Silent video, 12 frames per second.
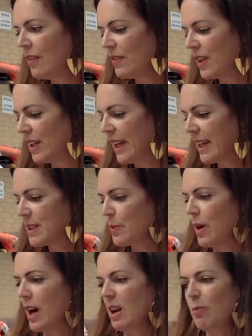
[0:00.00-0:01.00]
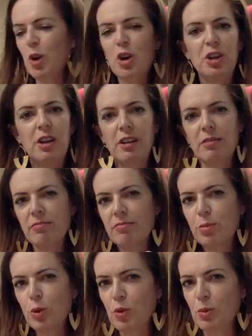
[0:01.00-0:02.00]
The next one, I'm not going to
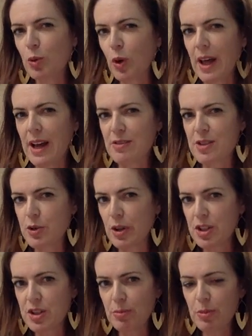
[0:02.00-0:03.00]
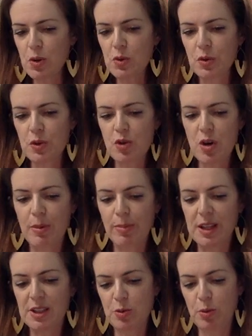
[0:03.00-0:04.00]
pull them all out and stretch them because all the
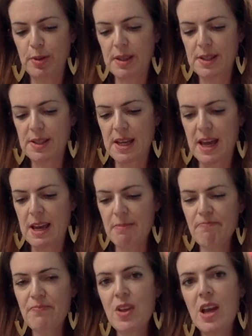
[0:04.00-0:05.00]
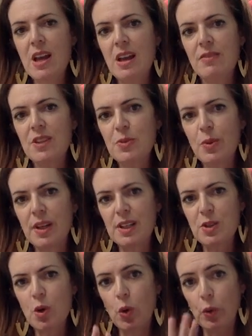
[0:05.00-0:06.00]
tri-blends will be the same. This one
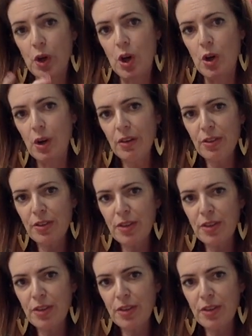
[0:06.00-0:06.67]
is called Earth.